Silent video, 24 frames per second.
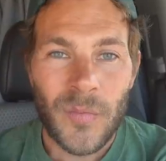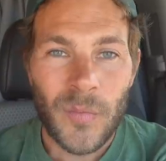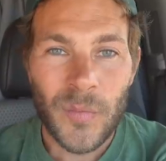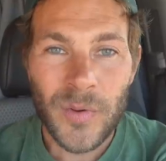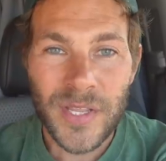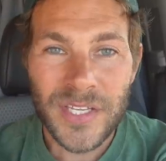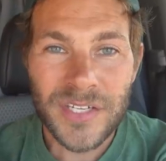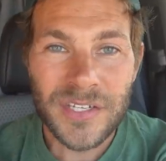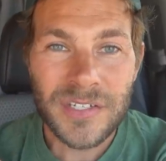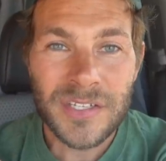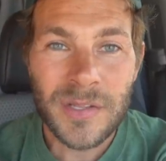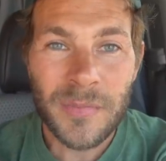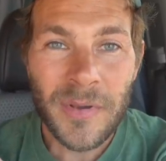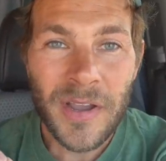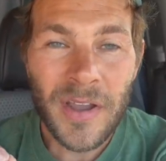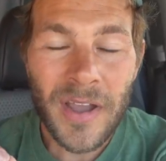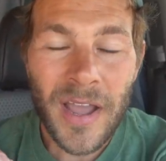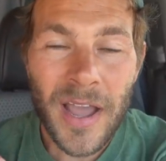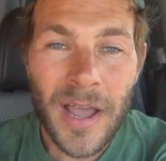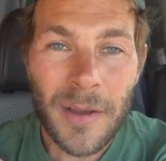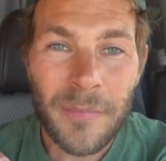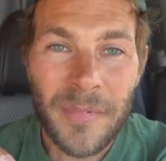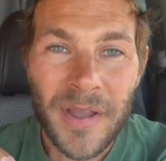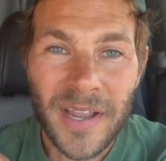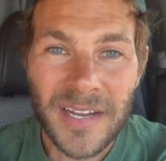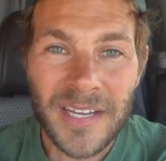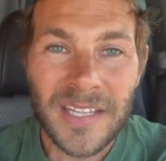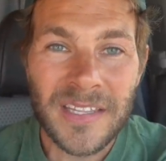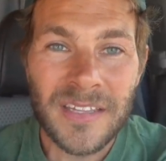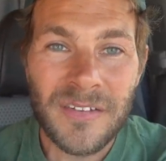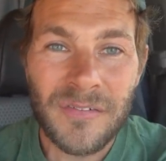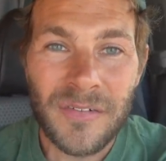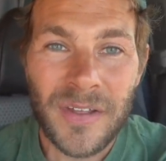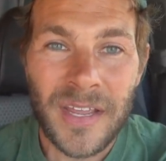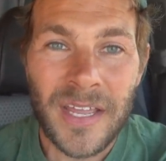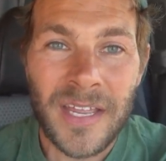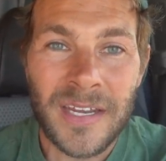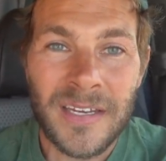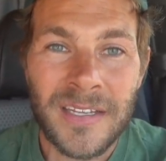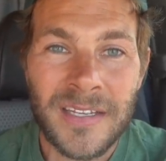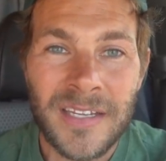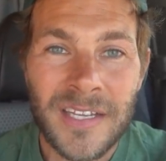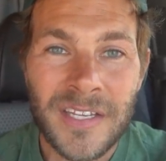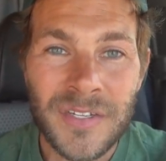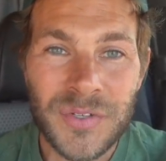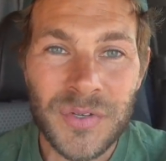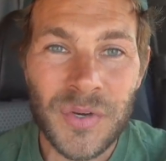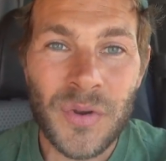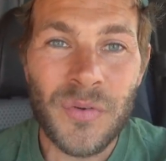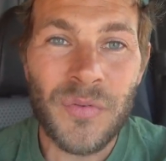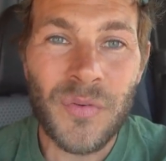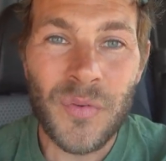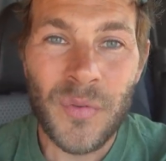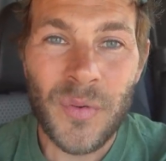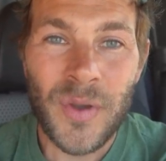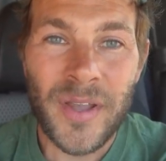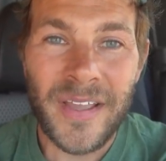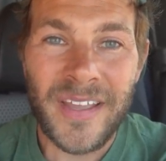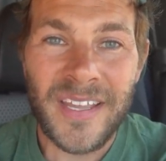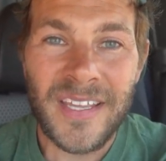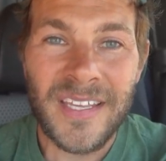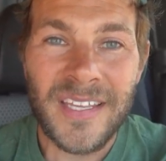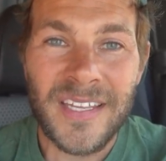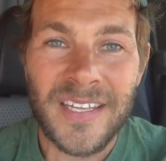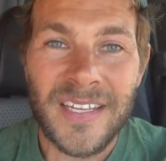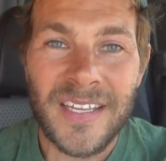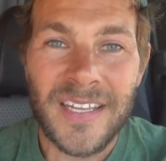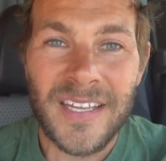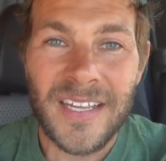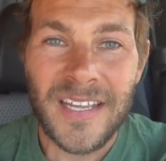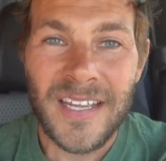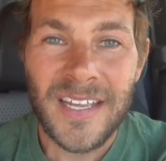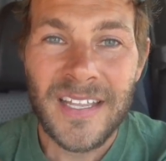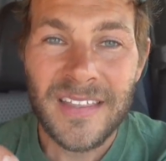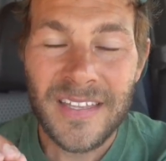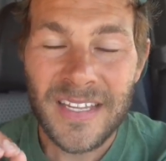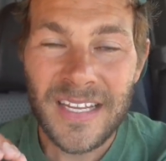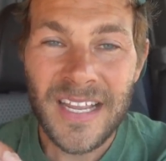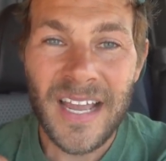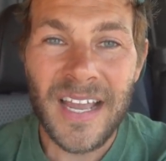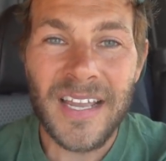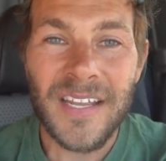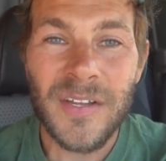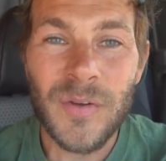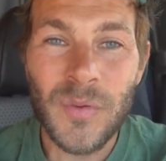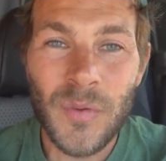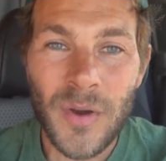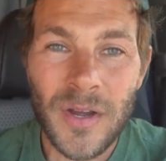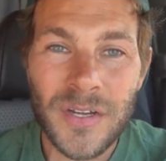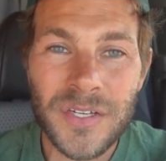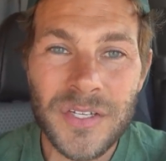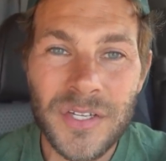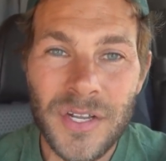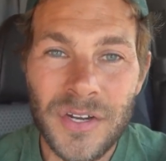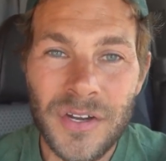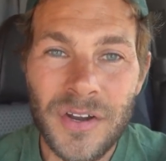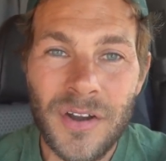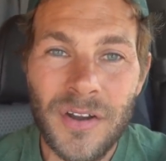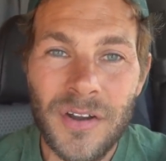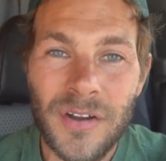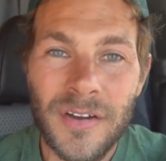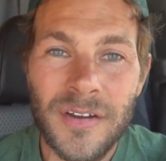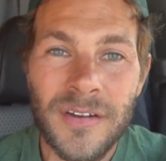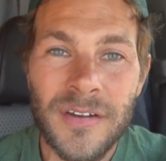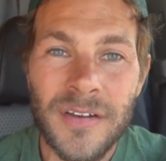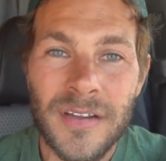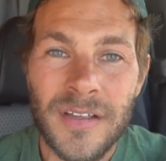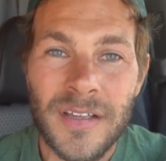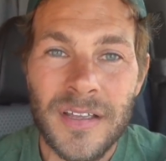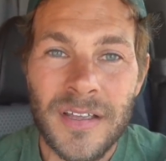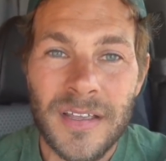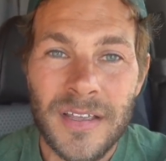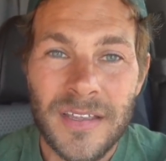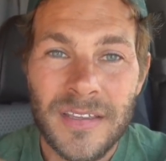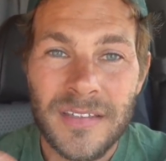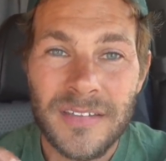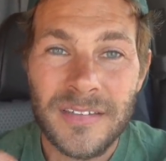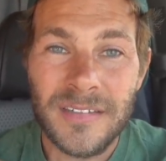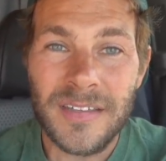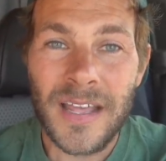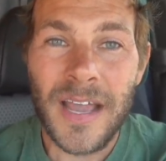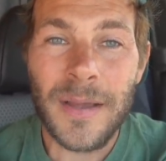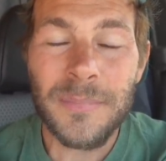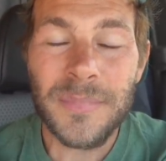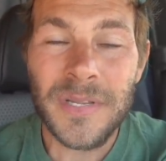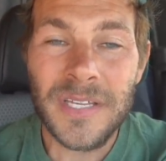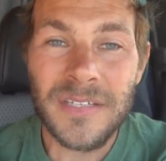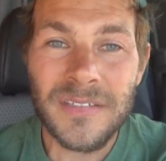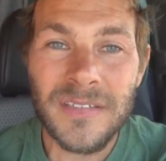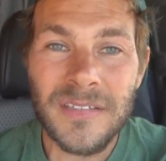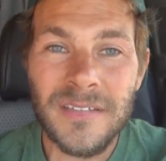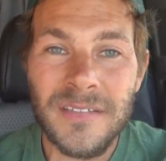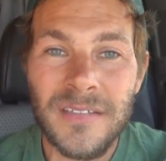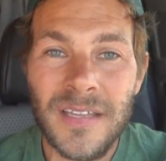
We just about hopped back in the van and drove away. And the guy who washed our car stopped us and